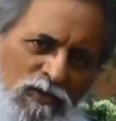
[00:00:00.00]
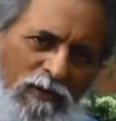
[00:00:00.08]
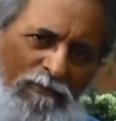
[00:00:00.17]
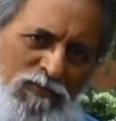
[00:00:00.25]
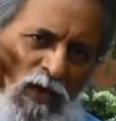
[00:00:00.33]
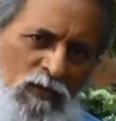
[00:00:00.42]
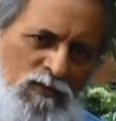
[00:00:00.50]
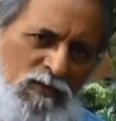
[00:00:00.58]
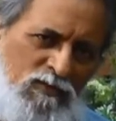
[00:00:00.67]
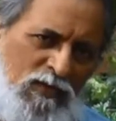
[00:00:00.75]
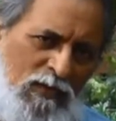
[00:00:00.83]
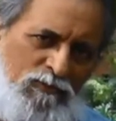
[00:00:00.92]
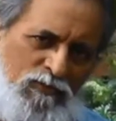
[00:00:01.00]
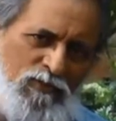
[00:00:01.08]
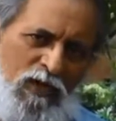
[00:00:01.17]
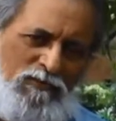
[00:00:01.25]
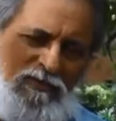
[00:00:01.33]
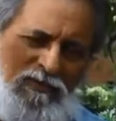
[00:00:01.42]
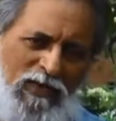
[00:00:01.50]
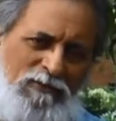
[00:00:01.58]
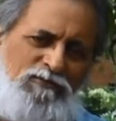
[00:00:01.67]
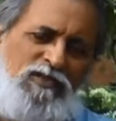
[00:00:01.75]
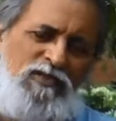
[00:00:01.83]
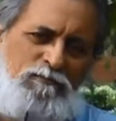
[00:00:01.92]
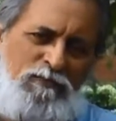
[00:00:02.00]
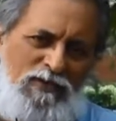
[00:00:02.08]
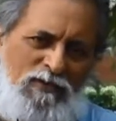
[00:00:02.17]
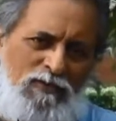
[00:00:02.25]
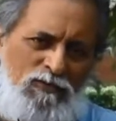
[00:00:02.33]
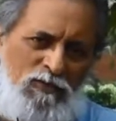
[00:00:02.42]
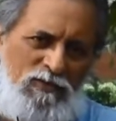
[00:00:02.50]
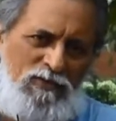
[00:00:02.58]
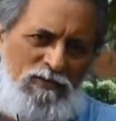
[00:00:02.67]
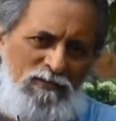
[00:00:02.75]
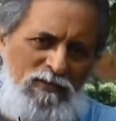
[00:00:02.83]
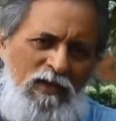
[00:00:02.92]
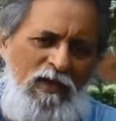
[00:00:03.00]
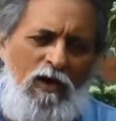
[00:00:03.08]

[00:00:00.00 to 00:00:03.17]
times, 1,000 times, 2,000 times, she has pain in her shoulders.